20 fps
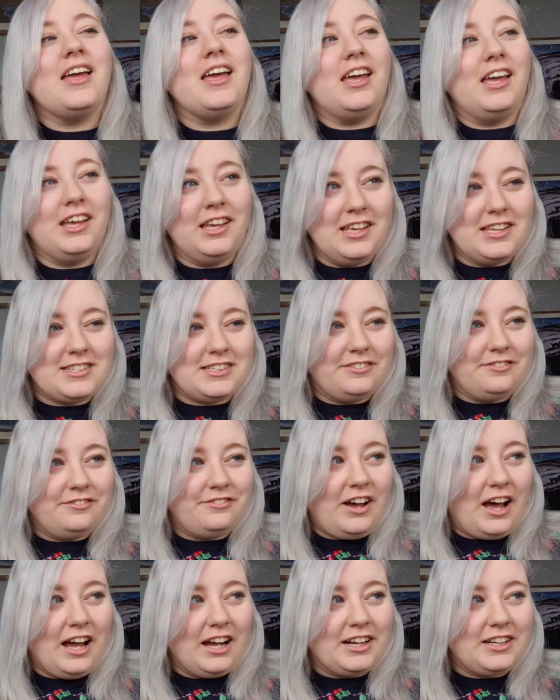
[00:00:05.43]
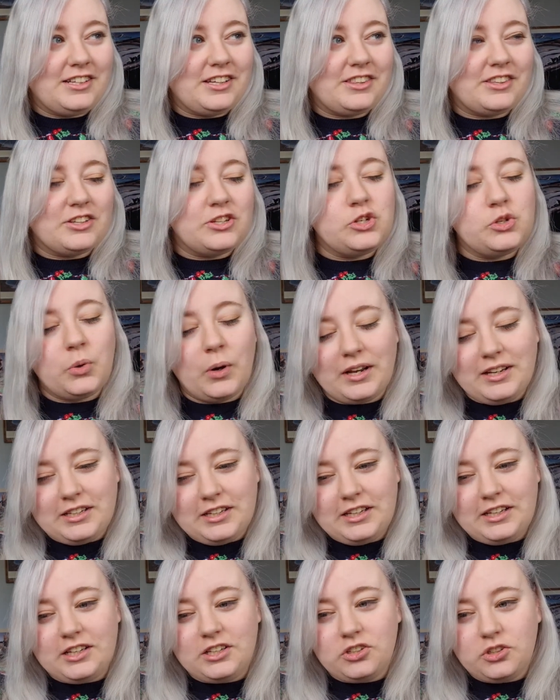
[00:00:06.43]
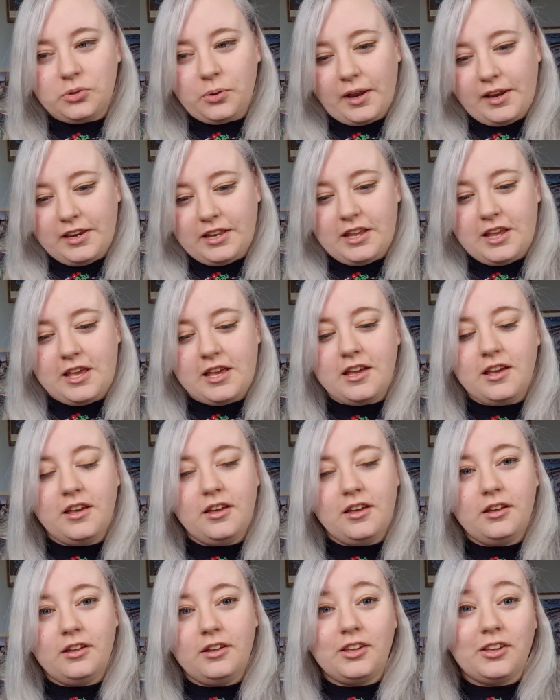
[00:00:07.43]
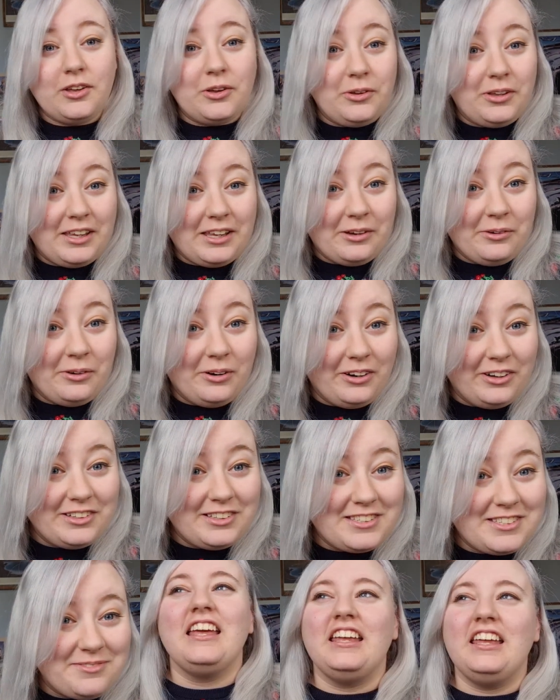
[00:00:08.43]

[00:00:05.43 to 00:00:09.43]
It is in fact the 2020 Cookie Awards.